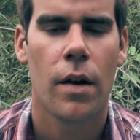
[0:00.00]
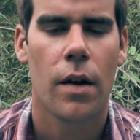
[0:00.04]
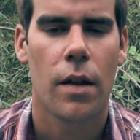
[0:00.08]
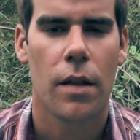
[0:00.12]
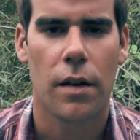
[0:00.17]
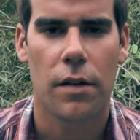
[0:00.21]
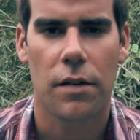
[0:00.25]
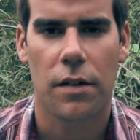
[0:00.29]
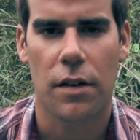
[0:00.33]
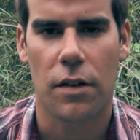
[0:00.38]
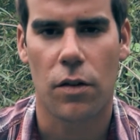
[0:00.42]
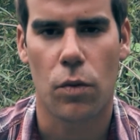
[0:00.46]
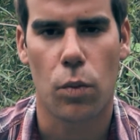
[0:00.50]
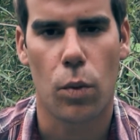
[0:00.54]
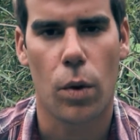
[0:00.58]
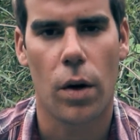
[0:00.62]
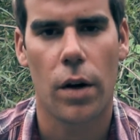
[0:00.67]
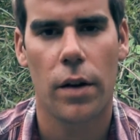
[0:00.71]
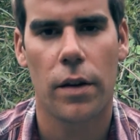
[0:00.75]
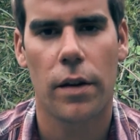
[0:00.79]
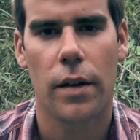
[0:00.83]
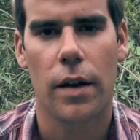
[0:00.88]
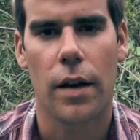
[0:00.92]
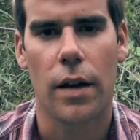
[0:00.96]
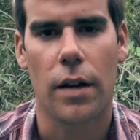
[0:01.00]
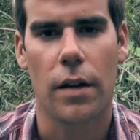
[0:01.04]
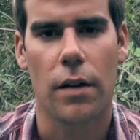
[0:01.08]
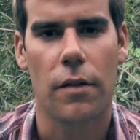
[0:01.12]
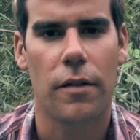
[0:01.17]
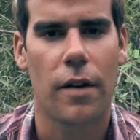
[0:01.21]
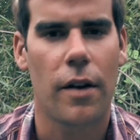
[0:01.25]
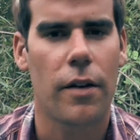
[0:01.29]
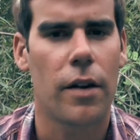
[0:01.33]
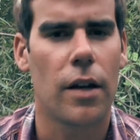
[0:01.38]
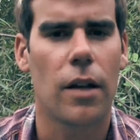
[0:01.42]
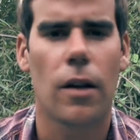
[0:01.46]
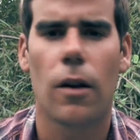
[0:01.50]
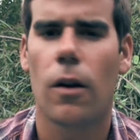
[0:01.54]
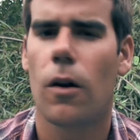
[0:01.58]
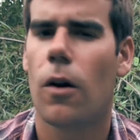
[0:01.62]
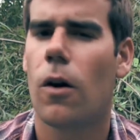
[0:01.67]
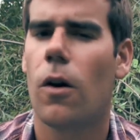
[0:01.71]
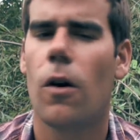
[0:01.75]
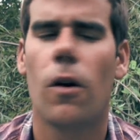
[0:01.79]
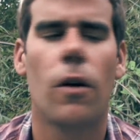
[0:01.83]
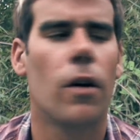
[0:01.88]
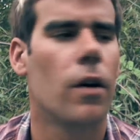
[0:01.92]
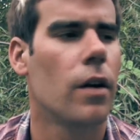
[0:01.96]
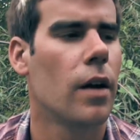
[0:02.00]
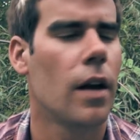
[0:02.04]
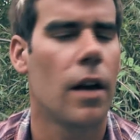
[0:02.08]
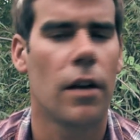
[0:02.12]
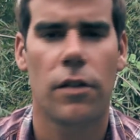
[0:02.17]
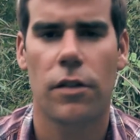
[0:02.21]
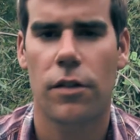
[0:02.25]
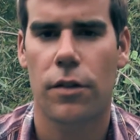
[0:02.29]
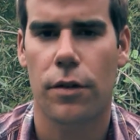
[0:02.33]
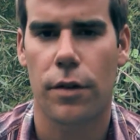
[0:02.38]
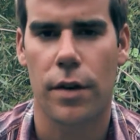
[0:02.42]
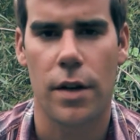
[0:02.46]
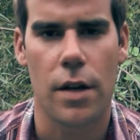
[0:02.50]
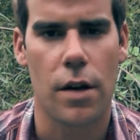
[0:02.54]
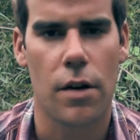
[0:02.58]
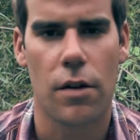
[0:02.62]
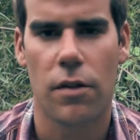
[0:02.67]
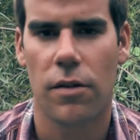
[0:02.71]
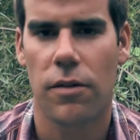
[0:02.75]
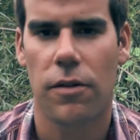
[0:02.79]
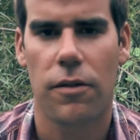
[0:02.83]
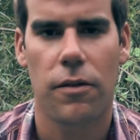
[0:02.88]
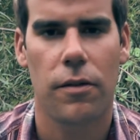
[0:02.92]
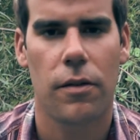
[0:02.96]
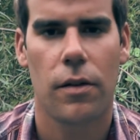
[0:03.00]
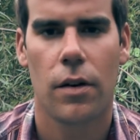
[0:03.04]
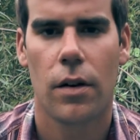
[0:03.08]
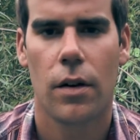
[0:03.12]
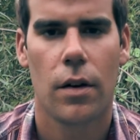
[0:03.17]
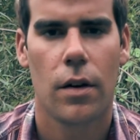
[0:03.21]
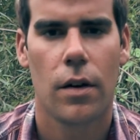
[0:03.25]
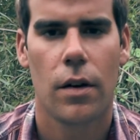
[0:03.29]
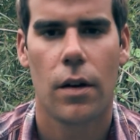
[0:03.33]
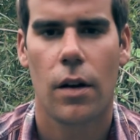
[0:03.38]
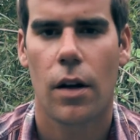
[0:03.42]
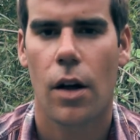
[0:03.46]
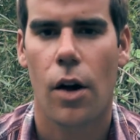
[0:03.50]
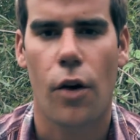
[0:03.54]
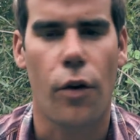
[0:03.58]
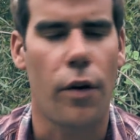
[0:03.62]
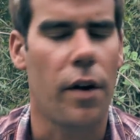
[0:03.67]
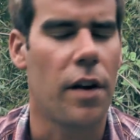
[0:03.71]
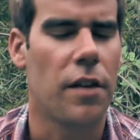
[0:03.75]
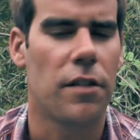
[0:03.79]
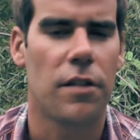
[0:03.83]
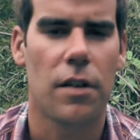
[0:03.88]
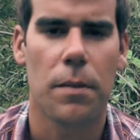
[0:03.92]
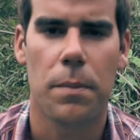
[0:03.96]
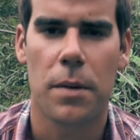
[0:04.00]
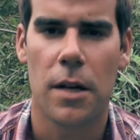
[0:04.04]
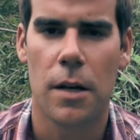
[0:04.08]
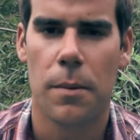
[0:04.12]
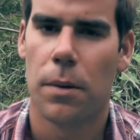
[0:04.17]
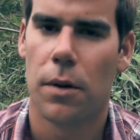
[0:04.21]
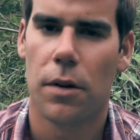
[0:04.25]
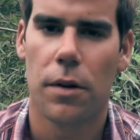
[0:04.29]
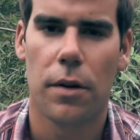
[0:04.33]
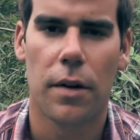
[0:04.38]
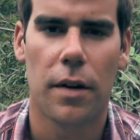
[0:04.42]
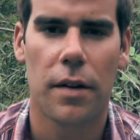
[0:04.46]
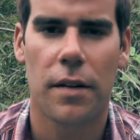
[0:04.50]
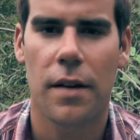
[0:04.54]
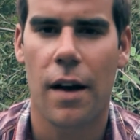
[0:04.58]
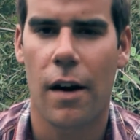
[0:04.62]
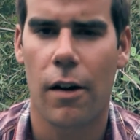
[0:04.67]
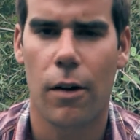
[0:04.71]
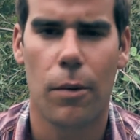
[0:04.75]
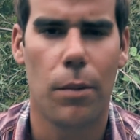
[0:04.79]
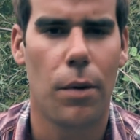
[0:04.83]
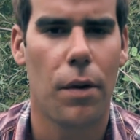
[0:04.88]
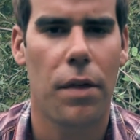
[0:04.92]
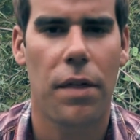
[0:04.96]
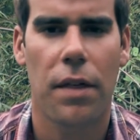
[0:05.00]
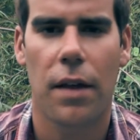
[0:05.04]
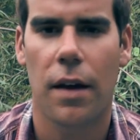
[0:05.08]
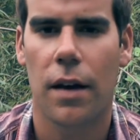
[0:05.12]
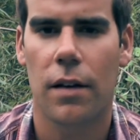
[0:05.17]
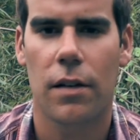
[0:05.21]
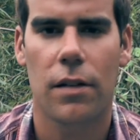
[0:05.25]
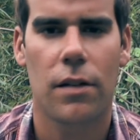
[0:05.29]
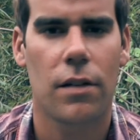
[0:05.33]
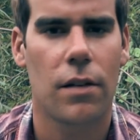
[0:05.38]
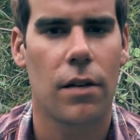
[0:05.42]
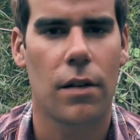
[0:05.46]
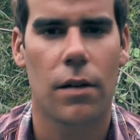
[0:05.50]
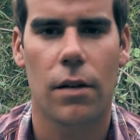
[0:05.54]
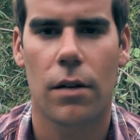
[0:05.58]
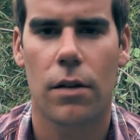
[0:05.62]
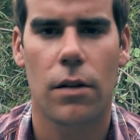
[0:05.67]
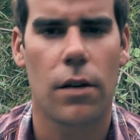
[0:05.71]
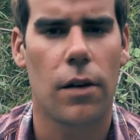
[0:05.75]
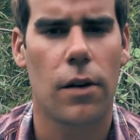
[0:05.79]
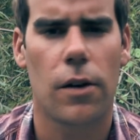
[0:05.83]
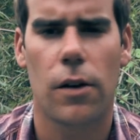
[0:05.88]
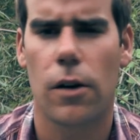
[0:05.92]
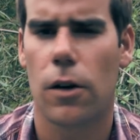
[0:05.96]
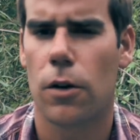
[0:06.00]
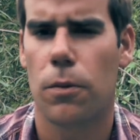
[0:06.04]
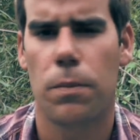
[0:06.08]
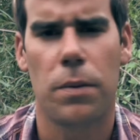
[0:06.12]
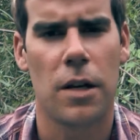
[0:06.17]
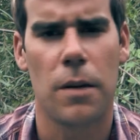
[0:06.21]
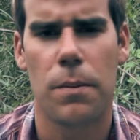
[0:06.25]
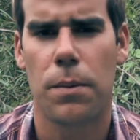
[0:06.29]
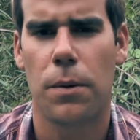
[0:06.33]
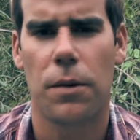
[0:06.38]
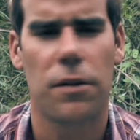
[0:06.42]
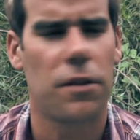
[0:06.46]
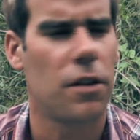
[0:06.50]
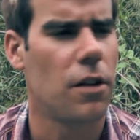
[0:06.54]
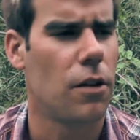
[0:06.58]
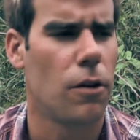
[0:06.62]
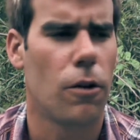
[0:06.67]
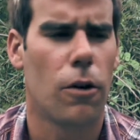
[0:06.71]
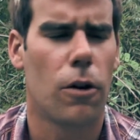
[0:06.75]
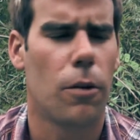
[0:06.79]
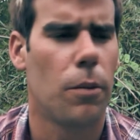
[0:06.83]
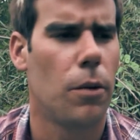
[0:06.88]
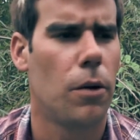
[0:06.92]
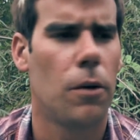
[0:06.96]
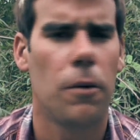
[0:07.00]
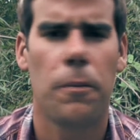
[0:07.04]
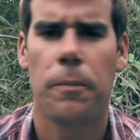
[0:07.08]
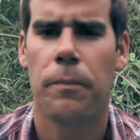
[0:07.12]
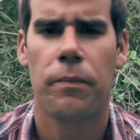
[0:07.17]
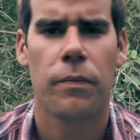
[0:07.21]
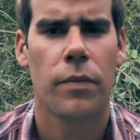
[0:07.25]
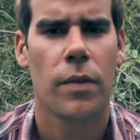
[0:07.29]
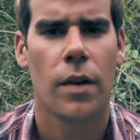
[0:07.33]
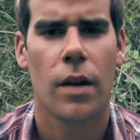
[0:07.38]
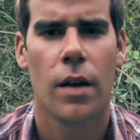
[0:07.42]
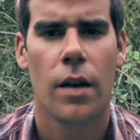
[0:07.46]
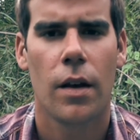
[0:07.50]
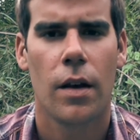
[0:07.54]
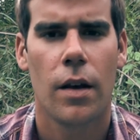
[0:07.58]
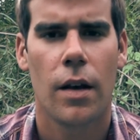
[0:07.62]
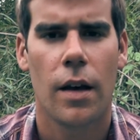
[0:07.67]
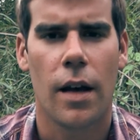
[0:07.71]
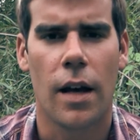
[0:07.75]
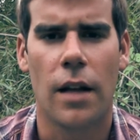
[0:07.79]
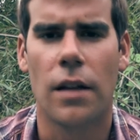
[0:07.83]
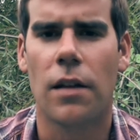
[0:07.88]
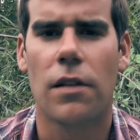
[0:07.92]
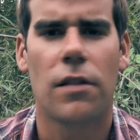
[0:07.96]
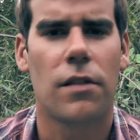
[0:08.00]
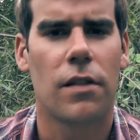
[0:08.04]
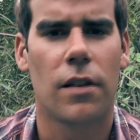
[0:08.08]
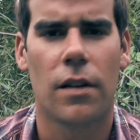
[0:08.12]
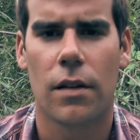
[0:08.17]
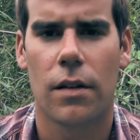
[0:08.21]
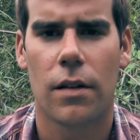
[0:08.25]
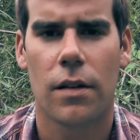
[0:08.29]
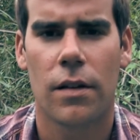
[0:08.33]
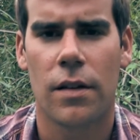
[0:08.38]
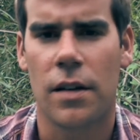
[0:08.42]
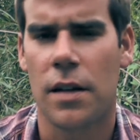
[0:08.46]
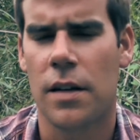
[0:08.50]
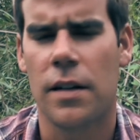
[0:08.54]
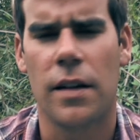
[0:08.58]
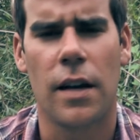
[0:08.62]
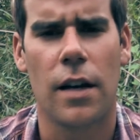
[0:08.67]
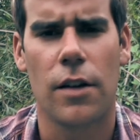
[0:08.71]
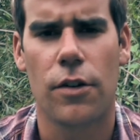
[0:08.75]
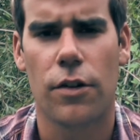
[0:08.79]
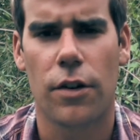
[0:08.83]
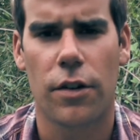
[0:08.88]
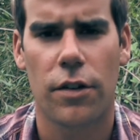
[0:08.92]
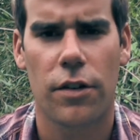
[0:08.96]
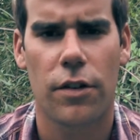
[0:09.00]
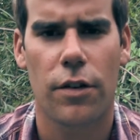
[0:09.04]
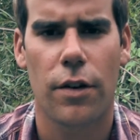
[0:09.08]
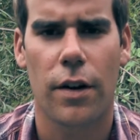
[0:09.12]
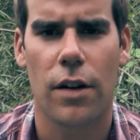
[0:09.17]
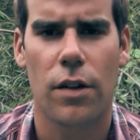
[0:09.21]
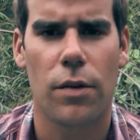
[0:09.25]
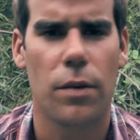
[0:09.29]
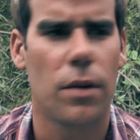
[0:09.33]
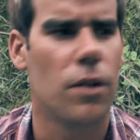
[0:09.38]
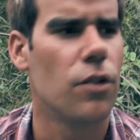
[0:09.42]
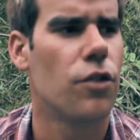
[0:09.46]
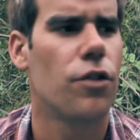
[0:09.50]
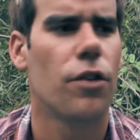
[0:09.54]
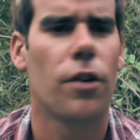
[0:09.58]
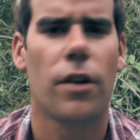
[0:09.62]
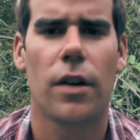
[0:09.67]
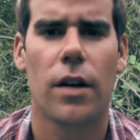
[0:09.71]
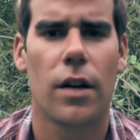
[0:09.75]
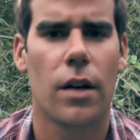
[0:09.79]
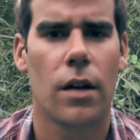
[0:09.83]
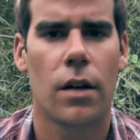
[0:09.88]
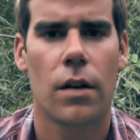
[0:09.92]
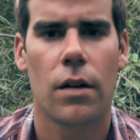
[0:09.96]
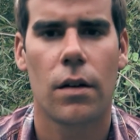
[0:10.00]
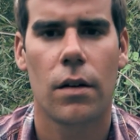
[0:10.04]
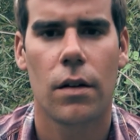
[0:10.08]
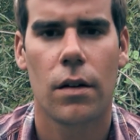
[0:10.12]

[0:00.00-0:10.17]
This is one in a very long history of crazy people doing terrible things to good people, to normal, innocent teenagers trying to enjoy